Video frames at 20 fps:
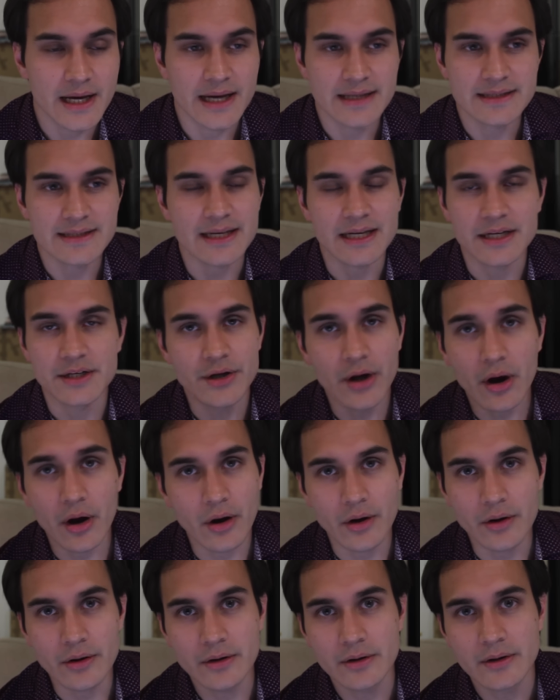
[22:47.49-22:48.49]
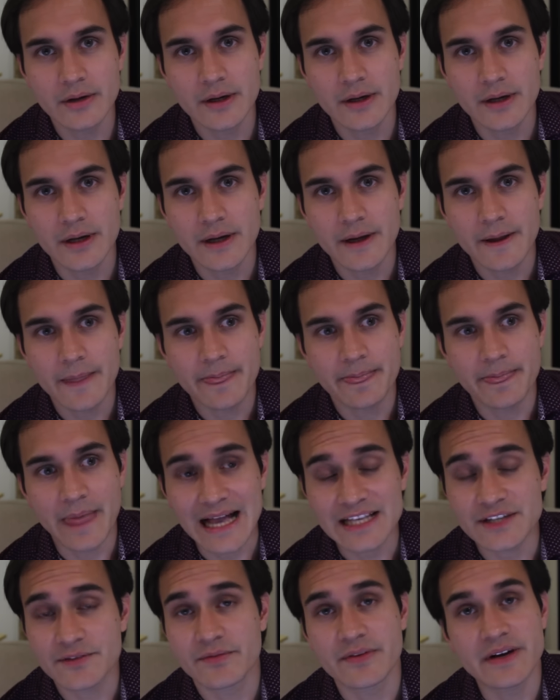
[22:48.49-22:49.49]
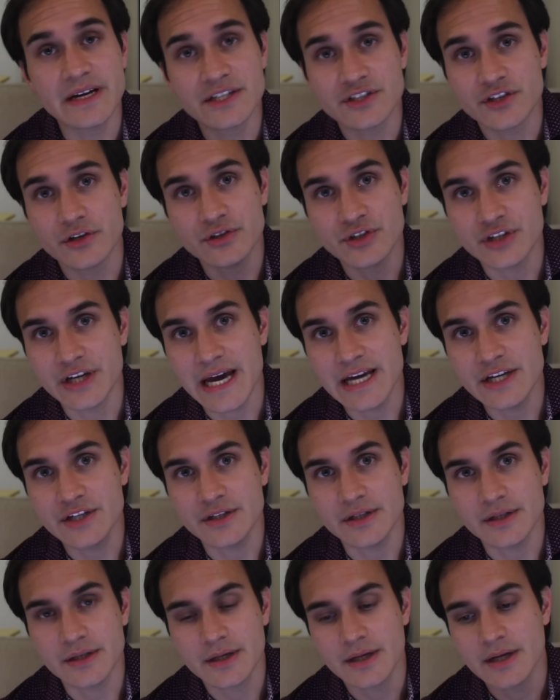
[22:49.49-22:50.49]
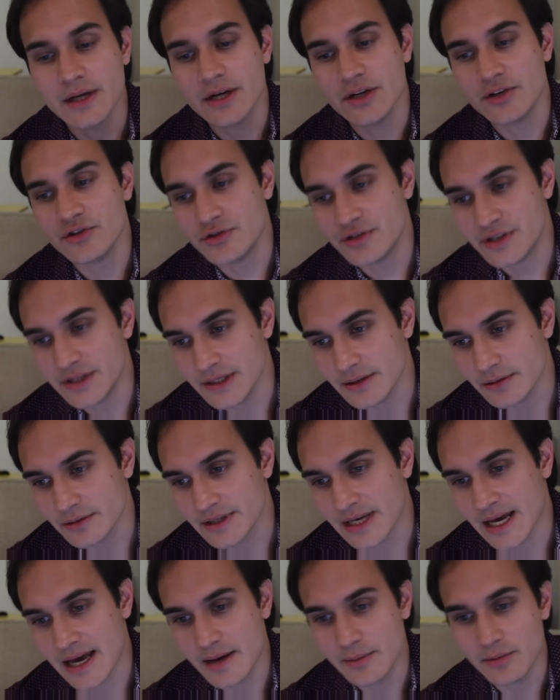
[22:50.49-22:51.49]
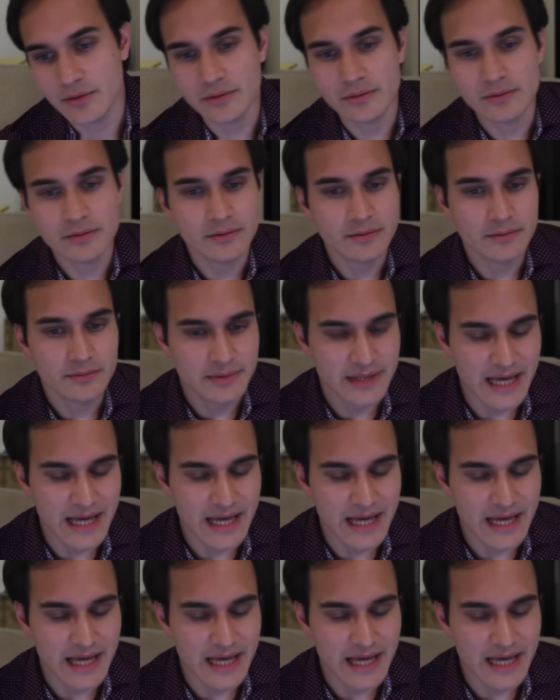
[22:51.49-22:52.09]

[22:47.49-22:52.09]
It's like, no, that's free association. Deal table,